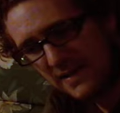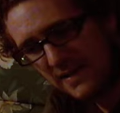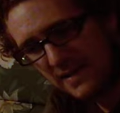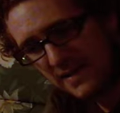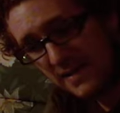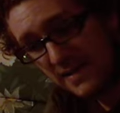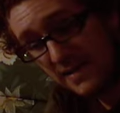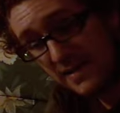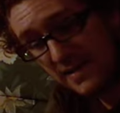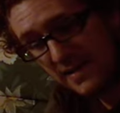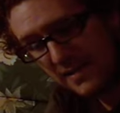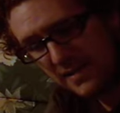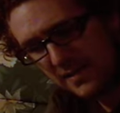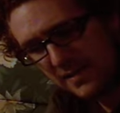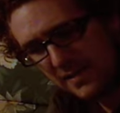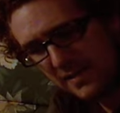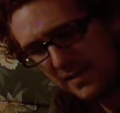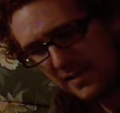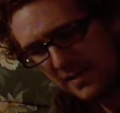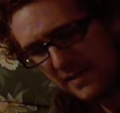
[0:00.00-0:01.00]

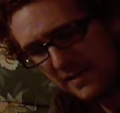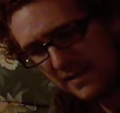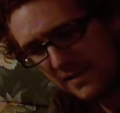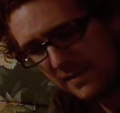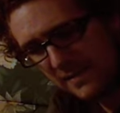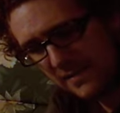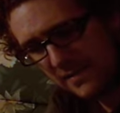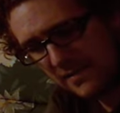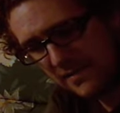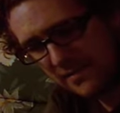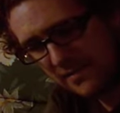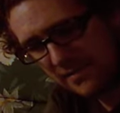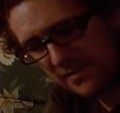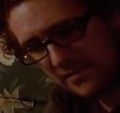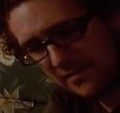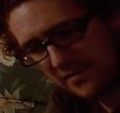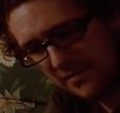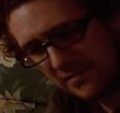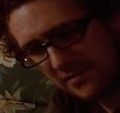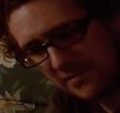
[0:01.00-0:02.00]

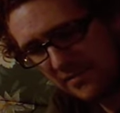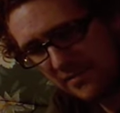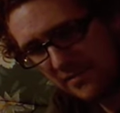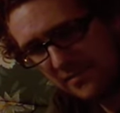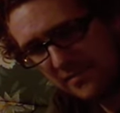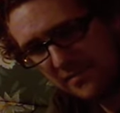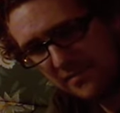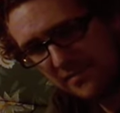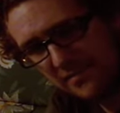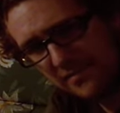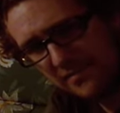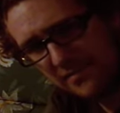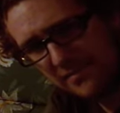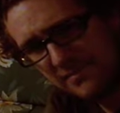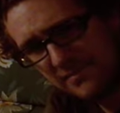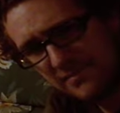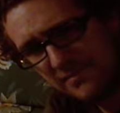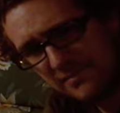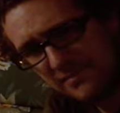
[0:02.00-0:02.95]
(no one is talking)